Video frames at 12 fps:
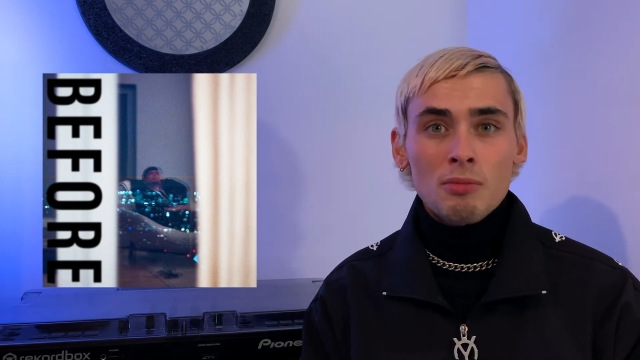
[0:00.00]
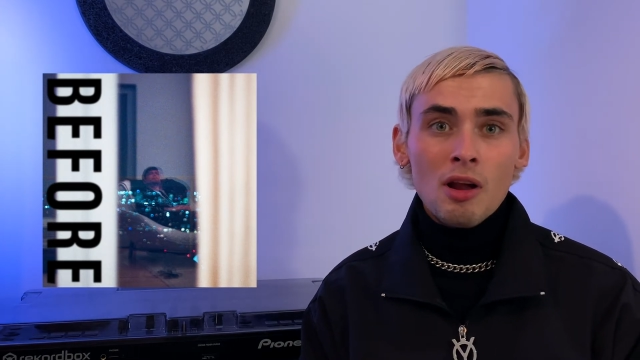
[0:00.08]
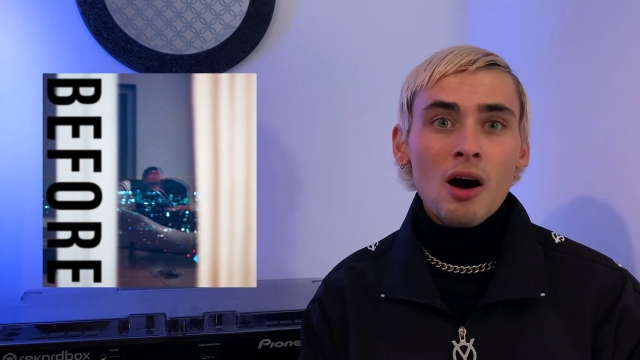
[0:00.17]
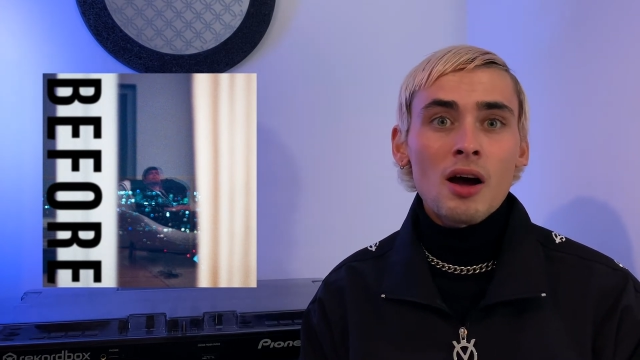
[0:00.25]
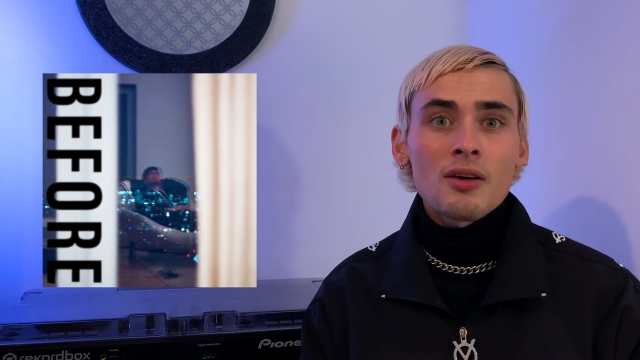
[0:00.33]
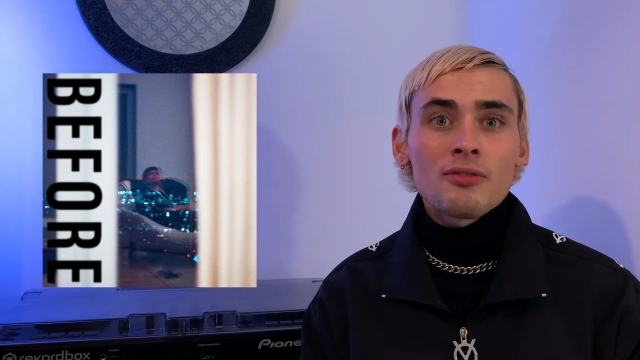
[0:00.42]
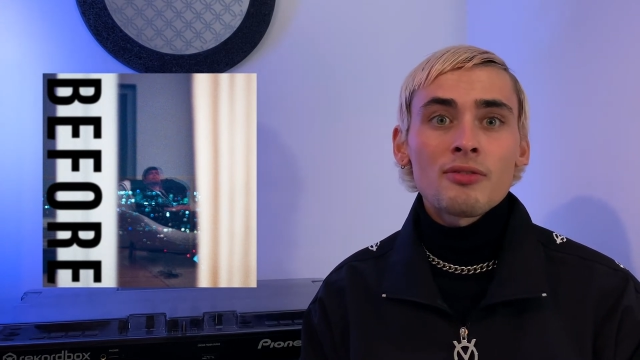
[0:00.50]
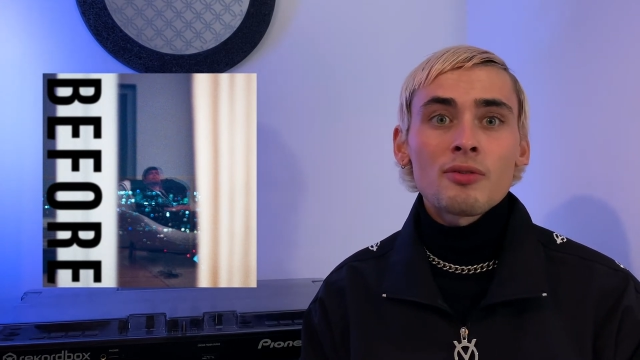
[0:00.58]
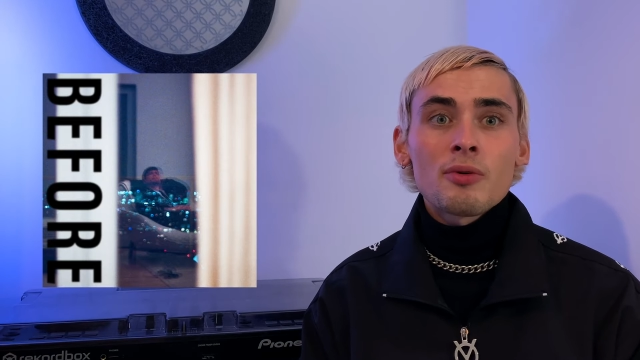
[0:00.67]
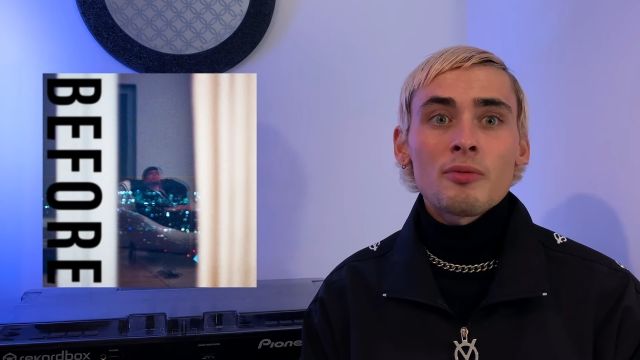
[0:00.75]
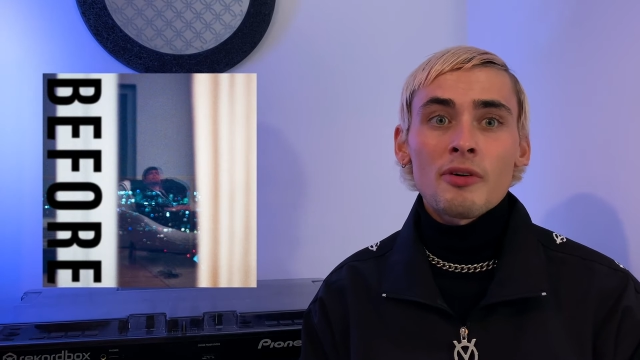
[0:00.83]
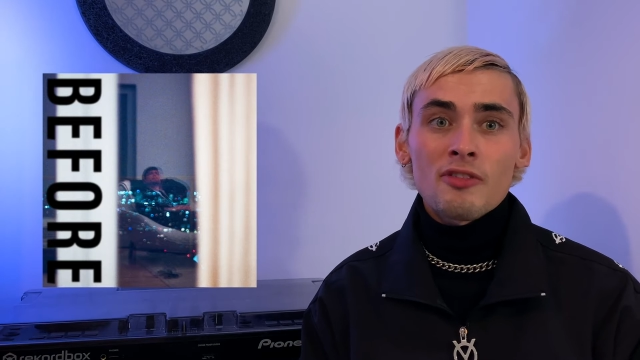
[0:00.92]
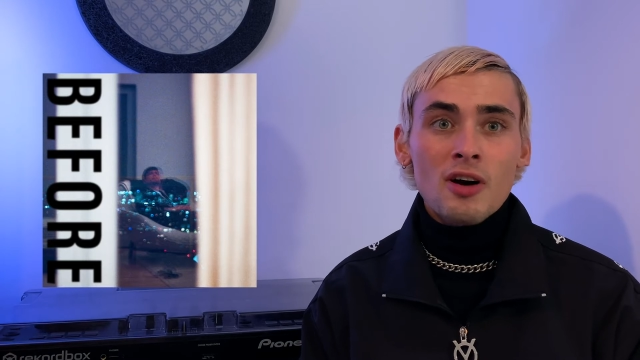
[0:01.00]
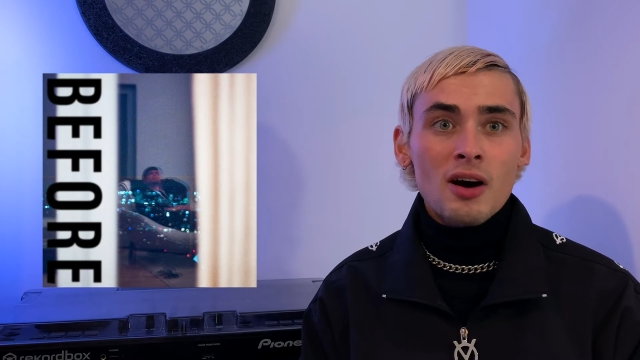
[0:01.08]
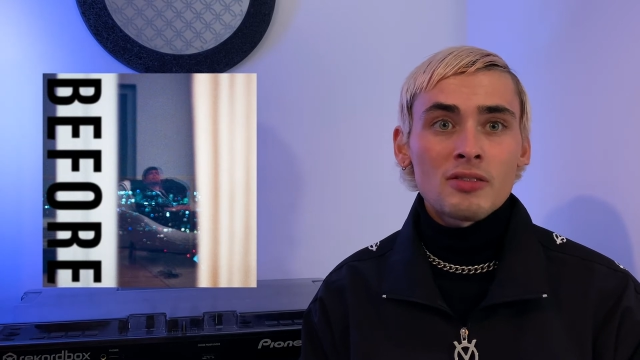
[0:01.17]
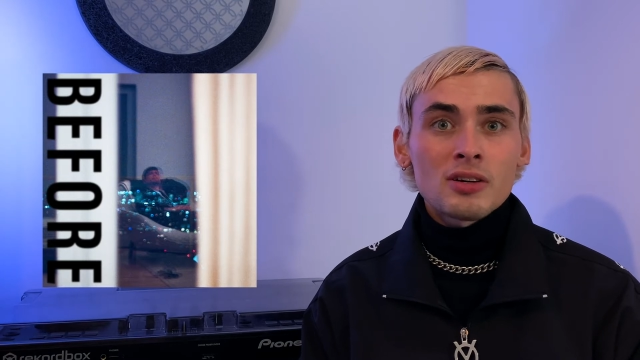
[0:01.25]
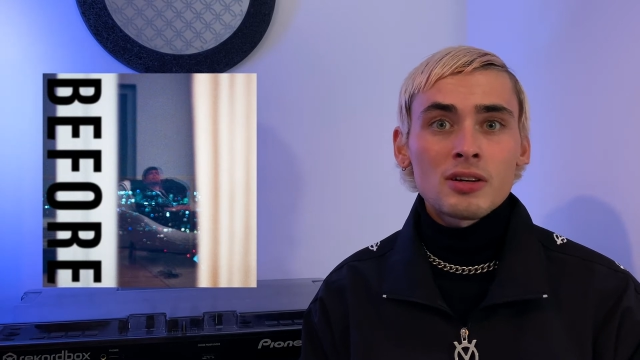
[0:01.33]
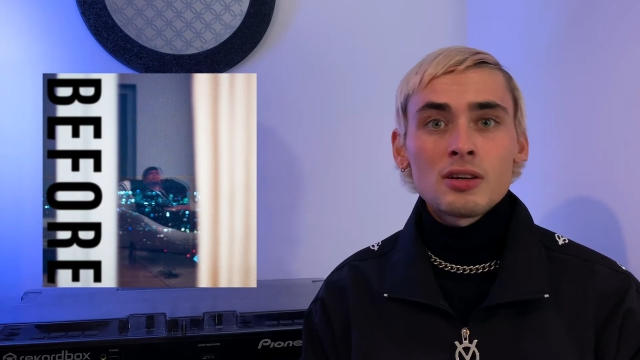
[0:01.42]
live with my
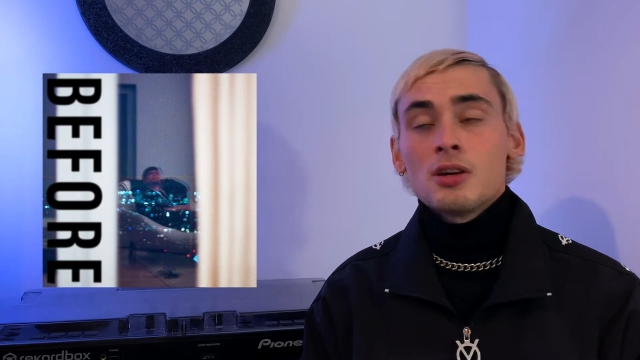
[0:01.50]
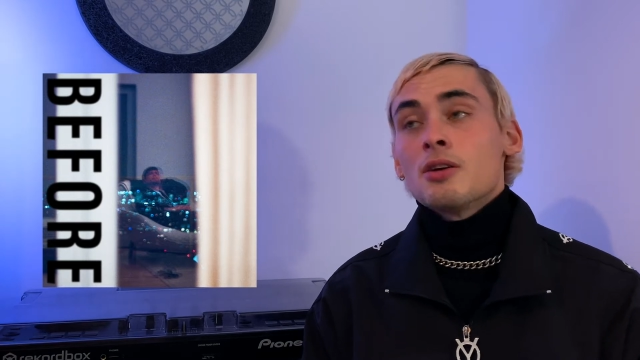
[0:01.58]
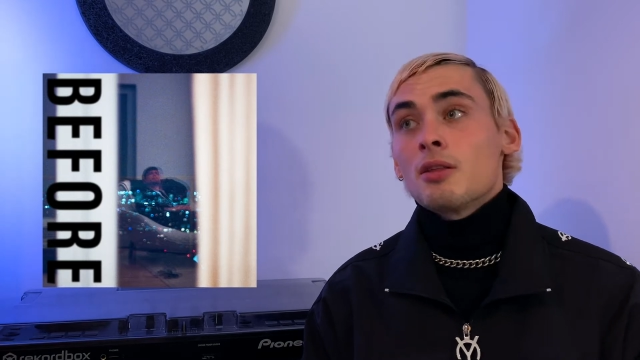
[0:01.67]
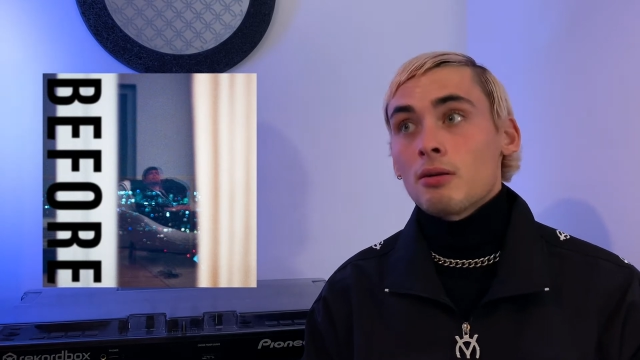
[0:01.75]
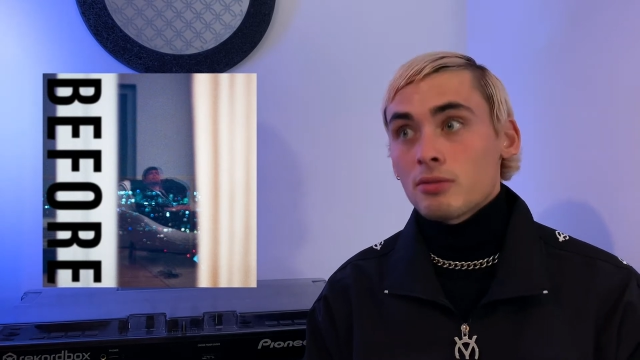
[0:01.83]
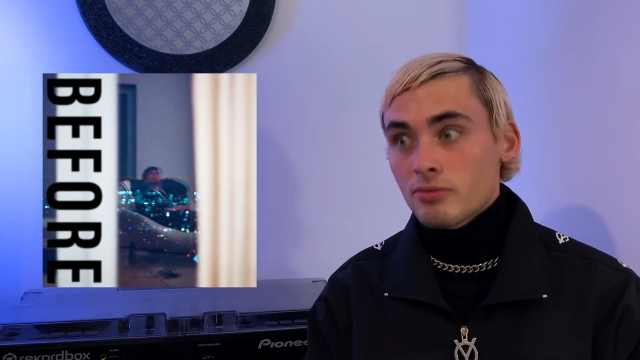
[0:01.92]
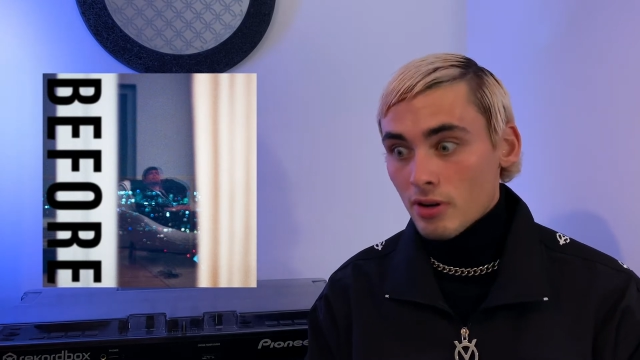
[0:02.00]
father. That was very